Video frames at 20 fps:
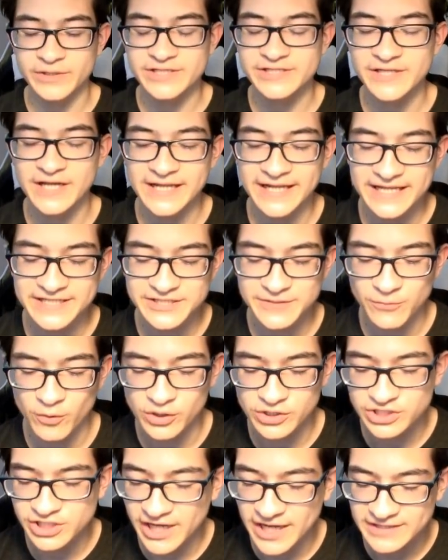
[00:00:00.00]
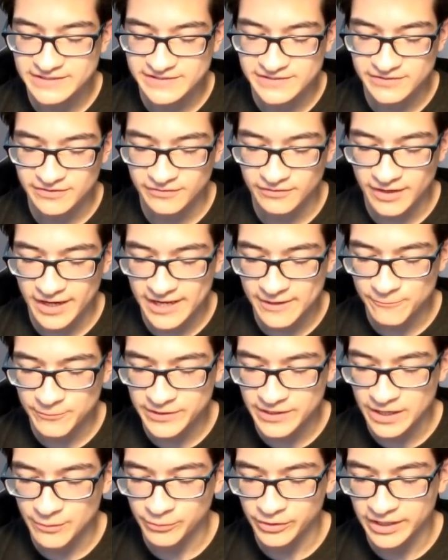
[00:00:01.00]
We just gotta get some more chances, all right? We
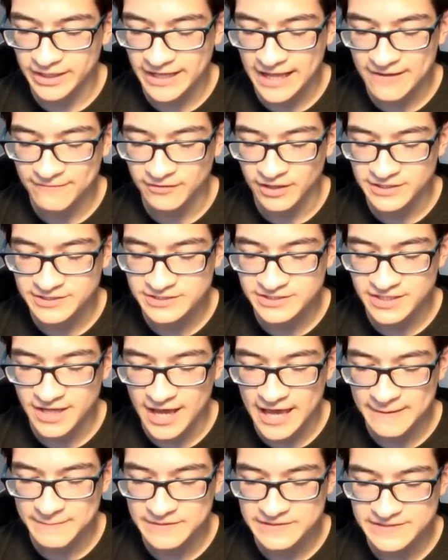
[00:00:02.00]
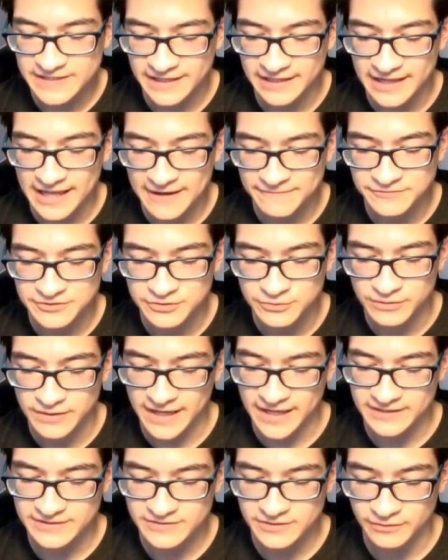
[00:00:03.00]
got, we're gonna have lots of time in the second half to do
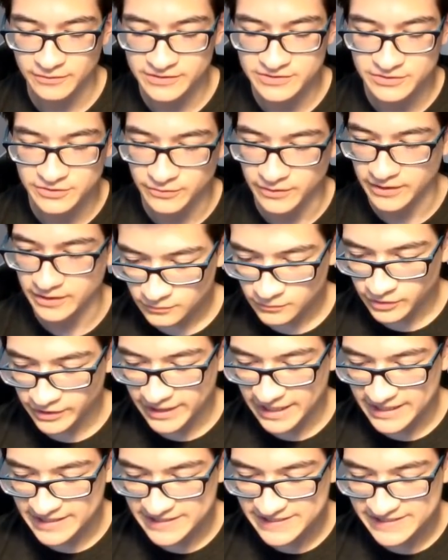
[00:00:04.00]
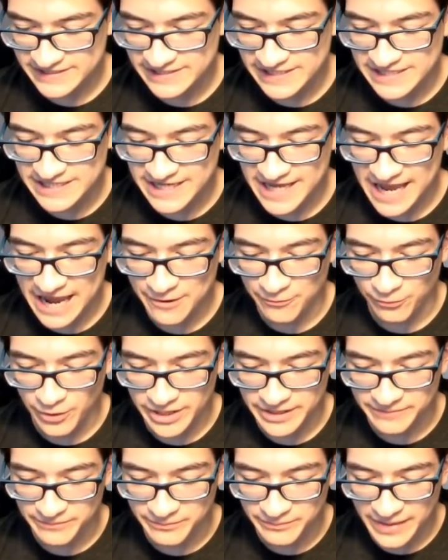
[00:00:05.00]
that, so let's do it. Look at Insigne
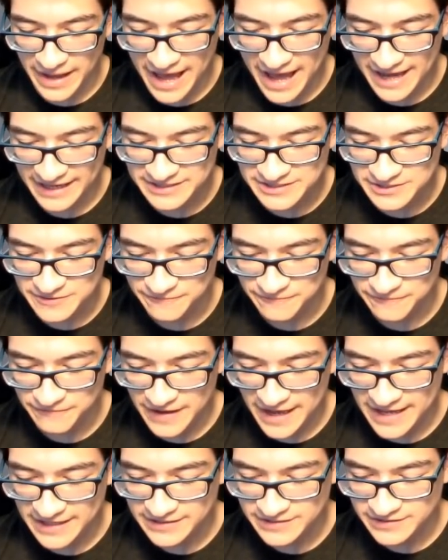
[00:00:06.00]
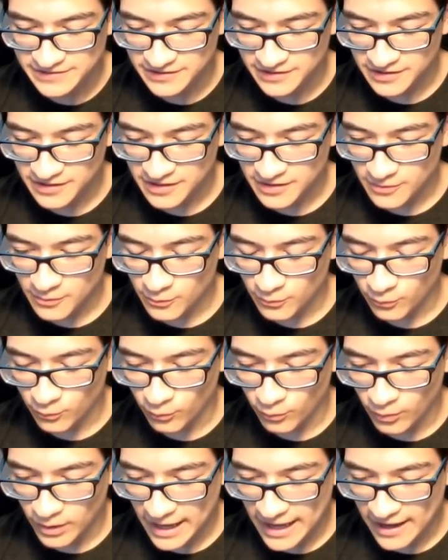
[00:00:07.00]
running back to defend.
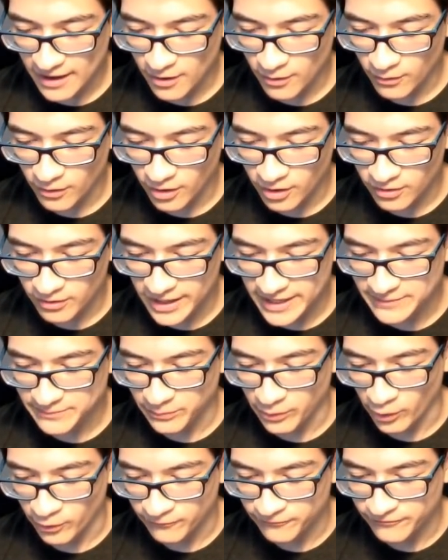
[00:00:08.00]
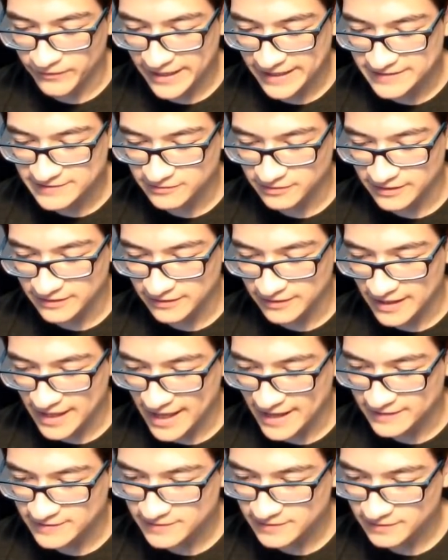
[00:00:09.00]
Wow, all right, perfect. Look at
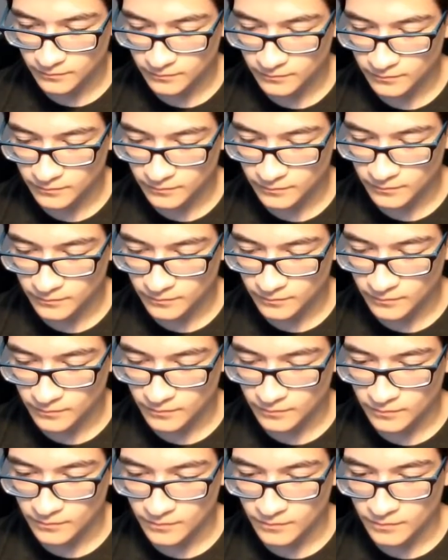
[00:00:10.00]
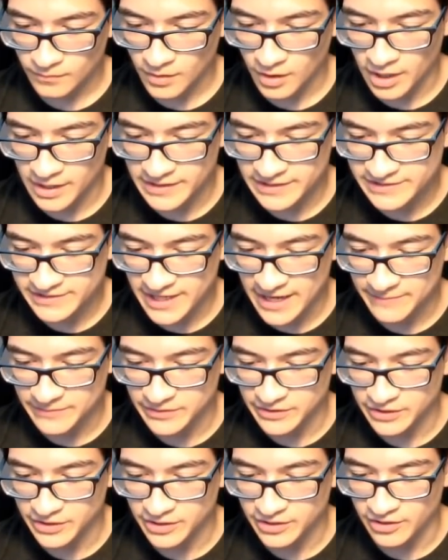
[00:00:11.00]
that. Alright, this can't
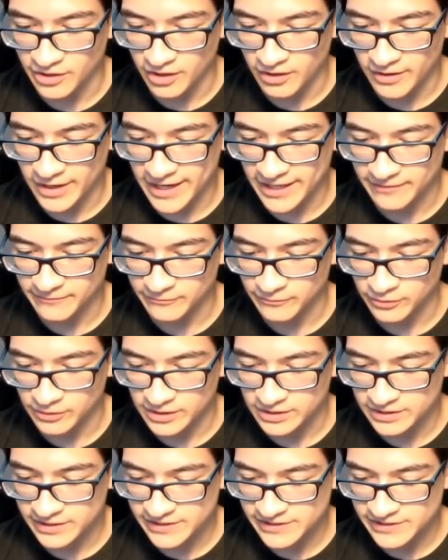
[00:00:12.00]
be good. Alright, well, at